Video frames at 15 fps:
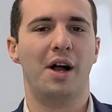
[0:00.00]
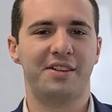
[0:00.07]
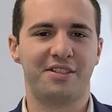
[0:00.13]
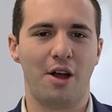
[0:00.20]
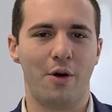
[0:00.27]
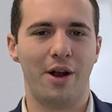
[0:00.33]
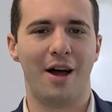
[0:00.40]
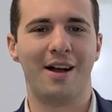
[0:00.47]

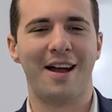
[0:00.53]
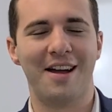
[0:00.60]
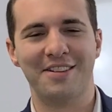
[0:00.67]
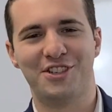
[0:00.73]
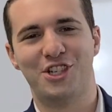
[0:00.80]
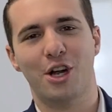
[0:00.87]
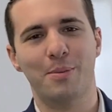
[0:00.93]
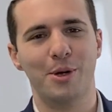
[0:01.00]
What's going on,
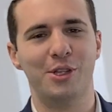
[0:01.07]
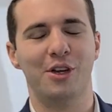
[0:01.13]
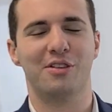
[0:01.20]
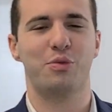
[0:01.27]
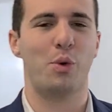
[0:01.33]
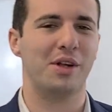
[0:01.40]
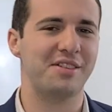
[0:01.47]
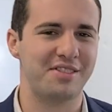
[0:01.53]
guys? Joe
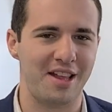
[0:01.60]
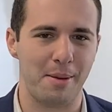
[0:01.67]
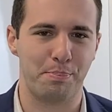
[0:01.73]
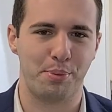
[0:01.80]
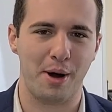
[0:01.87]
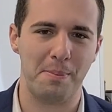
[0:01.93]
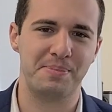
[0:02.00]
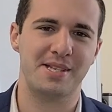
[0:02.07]
Munoz,
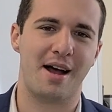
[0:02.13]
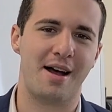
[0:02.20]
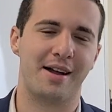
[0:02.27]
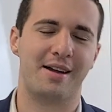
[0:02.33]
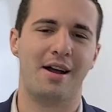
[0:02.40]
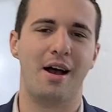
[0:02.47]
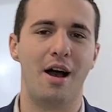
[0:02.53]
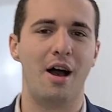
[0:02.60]

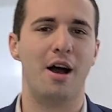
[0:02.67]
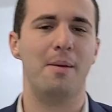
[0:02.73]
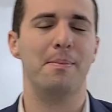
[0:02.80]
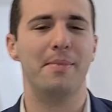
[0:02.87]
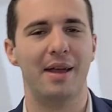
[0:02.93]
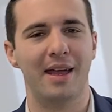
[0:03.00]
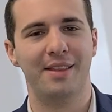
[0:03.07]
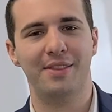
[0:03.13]

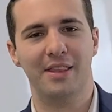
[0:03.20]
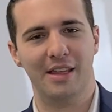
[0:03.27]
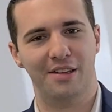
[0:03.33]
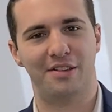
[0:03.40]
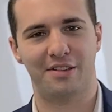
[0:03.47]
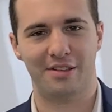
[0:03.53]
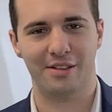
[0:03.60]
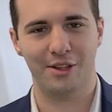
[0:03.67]
onestepprep.com. In
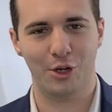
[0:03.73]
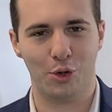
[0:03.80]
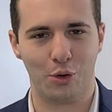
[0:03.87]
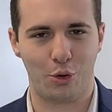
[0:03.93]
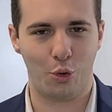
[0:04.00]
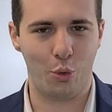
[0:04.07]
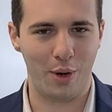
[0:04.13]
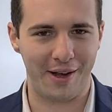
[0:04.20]
this
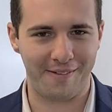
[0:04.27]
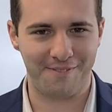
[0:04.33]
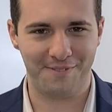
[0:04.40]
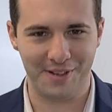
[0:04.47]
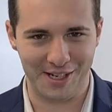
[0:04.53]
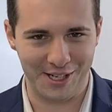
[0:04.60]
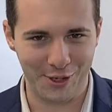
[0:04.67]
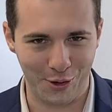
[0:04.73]
little quick
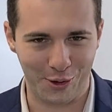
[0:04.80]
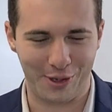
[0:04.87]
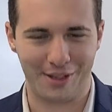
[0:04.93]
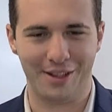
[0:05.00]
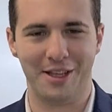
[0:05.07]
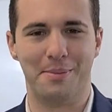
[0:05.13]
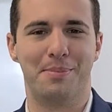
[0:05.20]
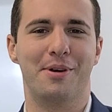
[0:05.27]
video
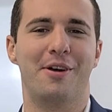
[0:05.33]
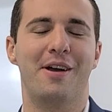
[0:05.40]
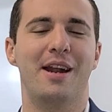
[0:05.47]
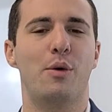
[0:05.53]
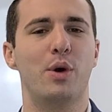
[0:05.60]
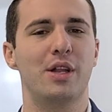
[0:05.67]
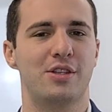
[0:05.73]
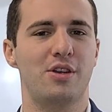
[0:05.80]
clip, all right,
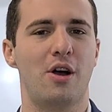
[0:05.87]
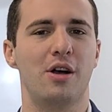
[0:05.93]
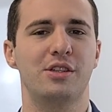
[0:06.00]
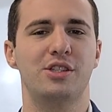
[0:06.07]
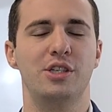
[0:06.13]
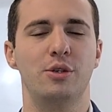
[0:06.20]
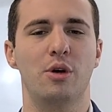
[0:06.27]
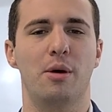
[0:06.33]
I want to
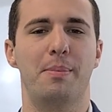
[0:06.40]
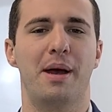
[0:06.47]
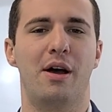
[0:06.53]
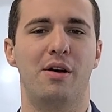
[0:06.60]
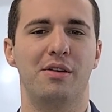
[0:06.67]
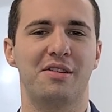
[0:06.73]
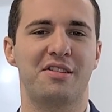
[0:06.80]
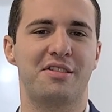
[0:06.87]
talk to you
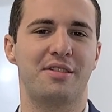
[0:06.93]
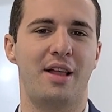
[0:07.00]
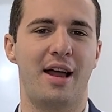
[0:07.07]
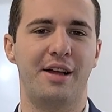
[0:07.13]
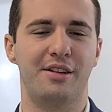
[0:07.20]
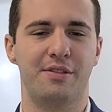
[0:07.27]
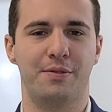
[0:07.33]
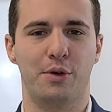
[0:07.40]
about
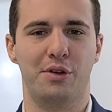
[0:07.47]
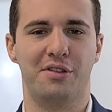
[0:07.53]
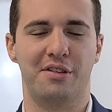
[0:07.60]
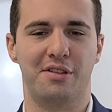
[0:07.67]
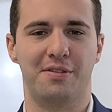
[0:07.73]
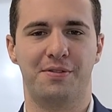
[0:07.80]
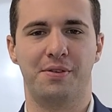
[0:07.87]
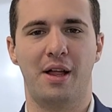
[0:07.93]
slats
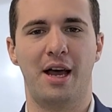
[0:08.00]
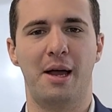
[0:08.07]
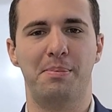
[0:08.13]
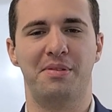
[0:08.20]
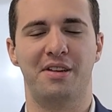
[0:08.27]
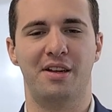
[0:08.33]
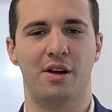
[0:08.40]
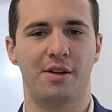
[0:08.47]
versus
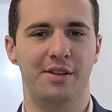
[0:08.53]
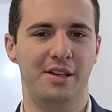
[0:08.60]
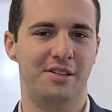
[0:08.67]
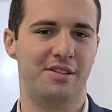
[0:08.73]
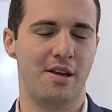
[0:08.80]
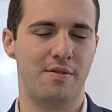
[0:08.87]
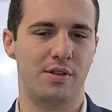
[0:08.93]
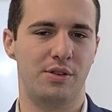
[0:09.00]
flaps, and on the
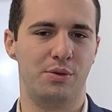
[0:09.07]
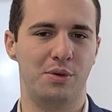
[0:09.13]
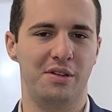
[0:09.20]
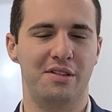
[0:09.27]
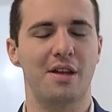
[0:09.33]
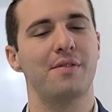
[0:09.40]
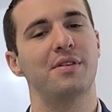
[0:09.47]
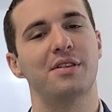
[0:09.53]

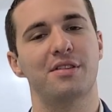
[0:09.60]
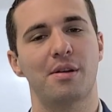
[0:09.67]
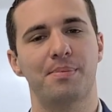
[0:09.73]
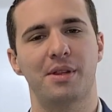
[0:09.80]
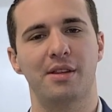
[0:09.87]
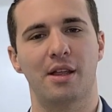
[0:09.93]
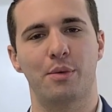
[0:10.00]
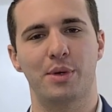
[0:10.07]
737,
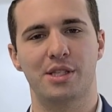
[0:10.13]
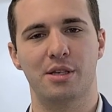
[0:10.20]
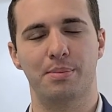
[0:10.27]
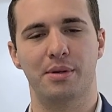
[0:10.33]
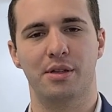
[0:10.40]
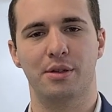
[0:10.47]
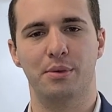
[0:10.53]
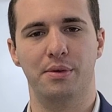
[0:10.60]
something that we
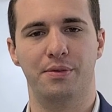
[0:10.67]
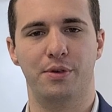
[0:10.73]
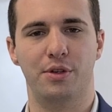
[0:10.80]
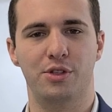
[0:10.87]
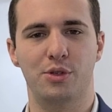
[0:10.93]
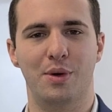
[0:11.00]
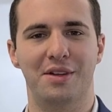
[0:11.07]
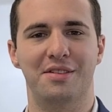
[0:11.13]
typically
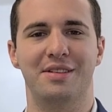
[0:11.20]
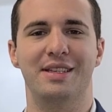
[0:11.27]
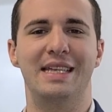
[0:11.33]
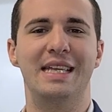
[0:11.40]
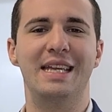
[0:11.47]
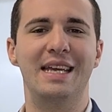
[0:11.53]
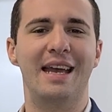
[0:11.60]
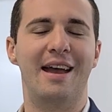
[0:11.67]
refer to as
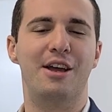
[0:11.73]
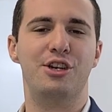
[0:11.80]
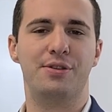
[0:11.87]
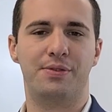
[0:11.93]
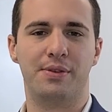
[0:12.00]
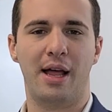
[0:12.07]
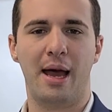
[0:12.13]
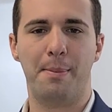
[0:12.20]
leading
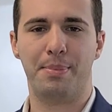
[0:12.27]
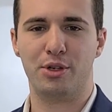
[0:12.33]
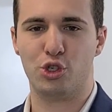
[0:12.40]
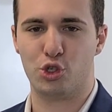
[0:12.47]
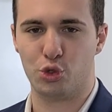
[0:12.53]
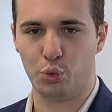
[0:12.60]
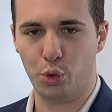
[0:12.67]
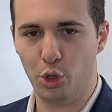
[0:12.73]
edge flap
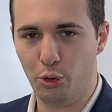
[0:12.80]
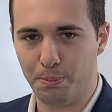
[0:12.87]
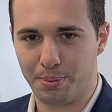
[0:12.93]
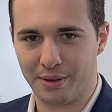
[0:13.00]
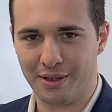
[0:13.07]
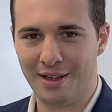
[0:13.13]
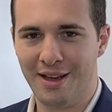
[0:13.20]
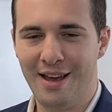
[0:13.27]
droop.